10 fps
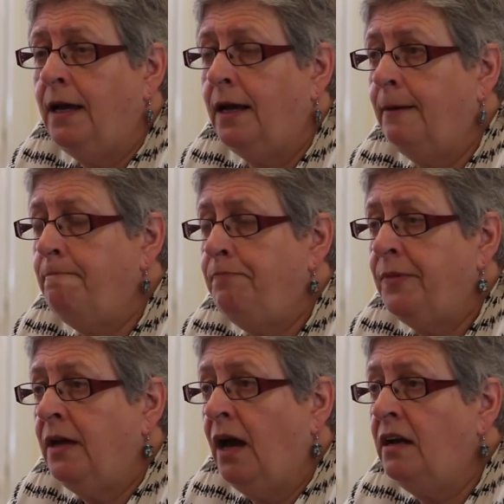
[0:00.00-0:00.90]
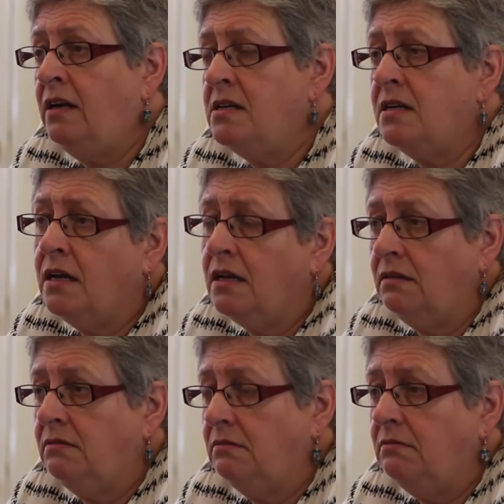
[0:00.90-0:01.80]
Um, and
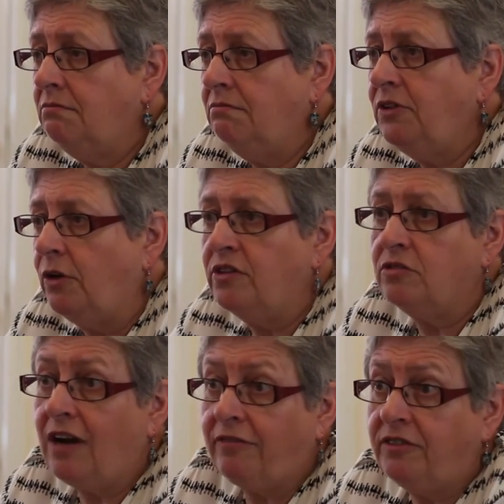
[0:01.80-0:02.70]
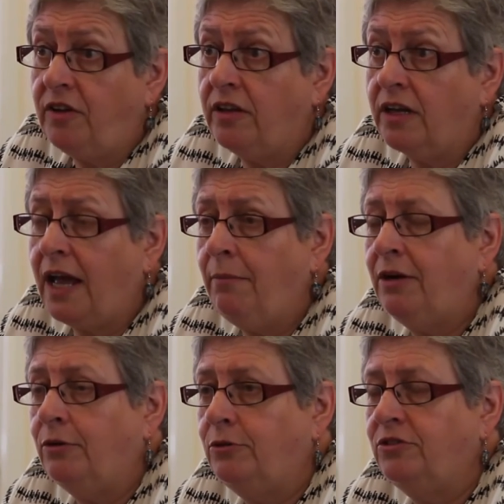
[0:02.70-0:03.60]
uh, you know, there's a raft of other
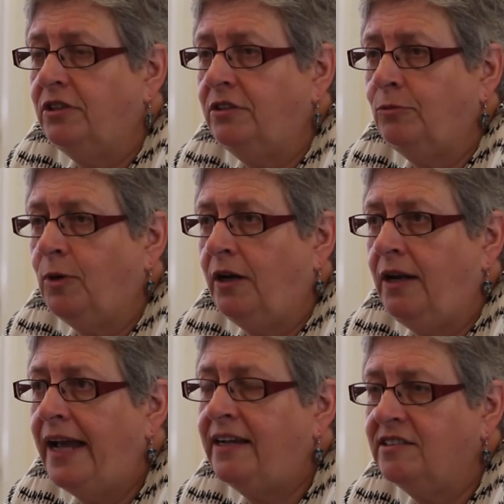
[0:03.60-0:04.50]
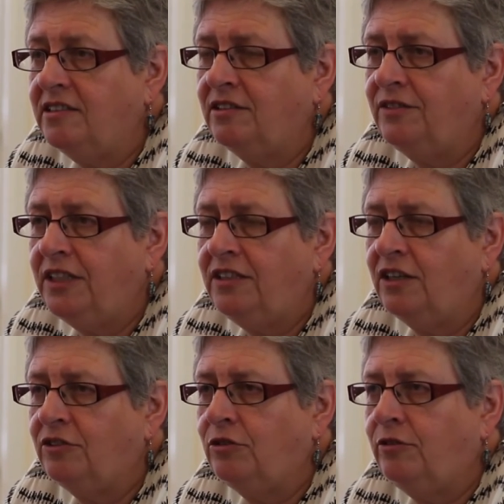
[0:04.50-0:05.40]
chemicals that were legacies of the
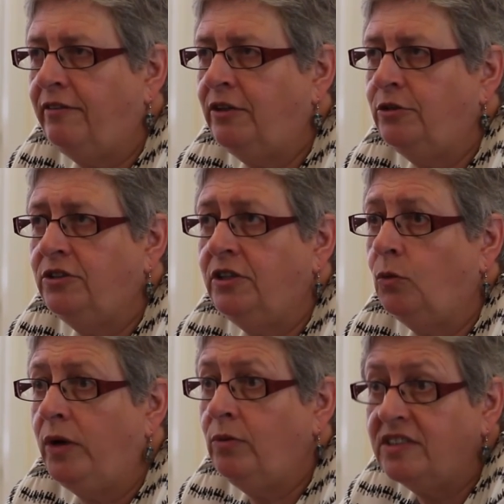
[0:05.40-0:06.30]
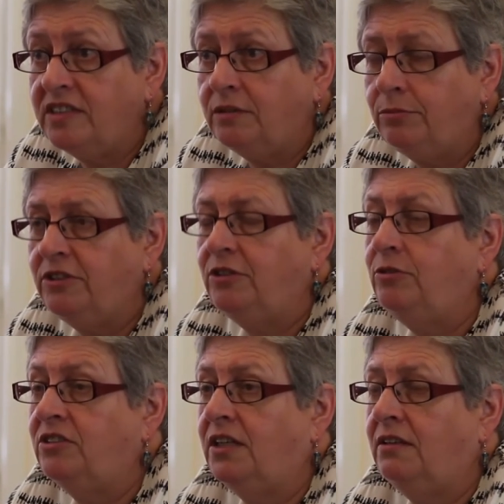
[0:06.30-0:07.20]
Industrial Revolution that we were still
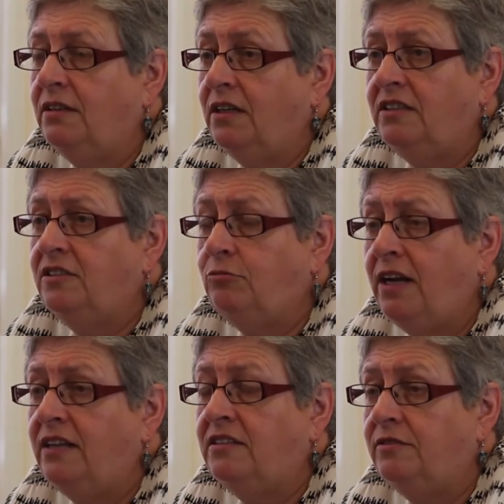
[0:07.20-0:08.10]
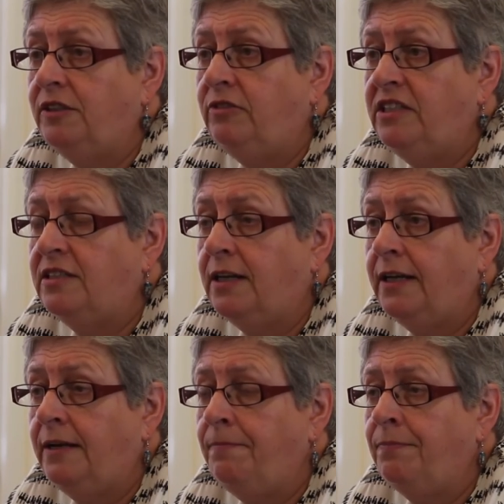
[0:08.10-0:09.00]
producing until relatively
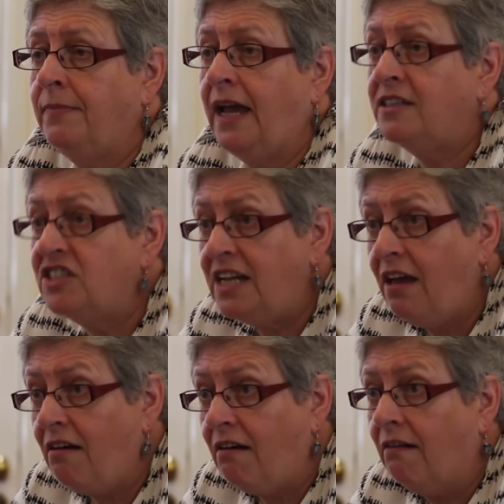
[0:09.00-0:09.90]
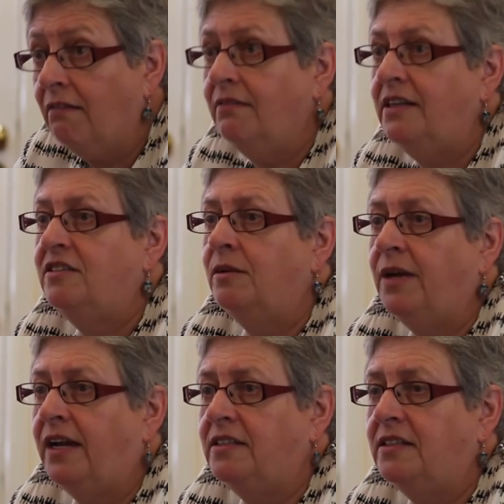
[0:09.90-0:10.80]
recently, and still are in some
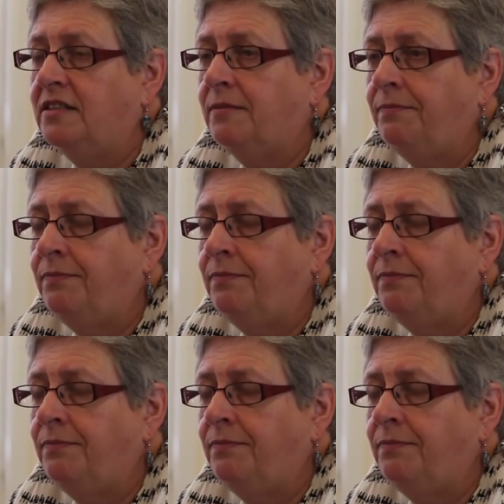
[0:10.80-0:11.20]
cases.